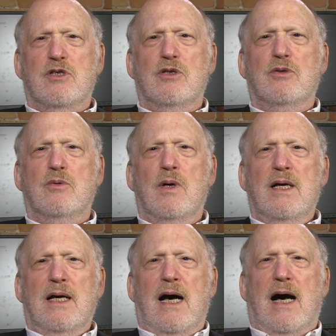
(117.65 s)
to
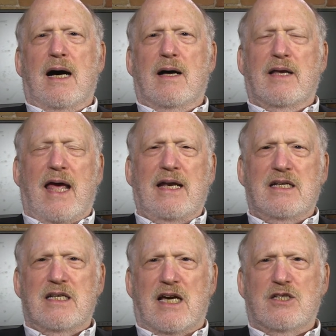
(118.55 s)
get
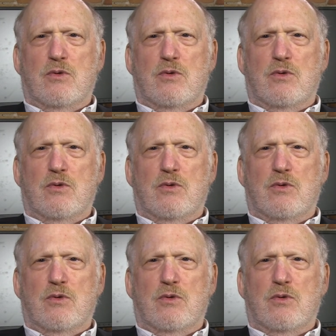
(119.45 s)
in touch